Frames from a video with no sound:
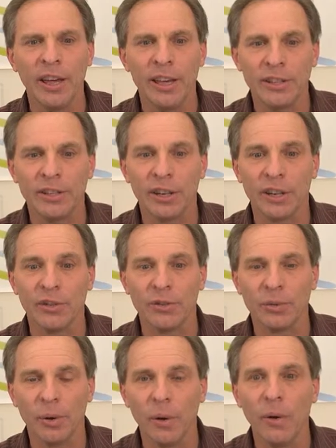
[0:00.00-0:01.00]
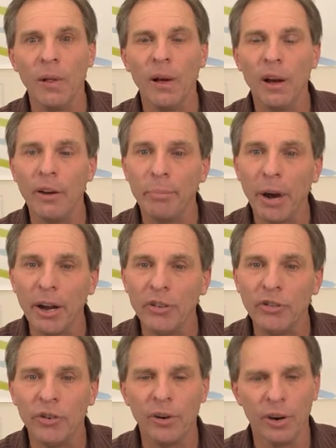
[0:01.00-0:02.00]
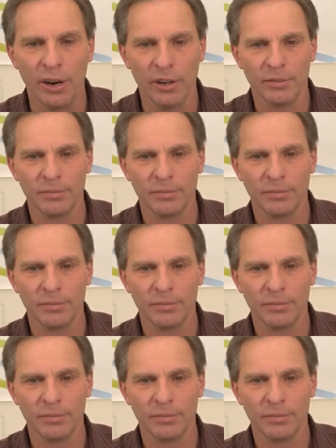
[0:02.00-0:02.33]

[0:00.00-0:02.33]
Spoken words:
is the control of Bonjour.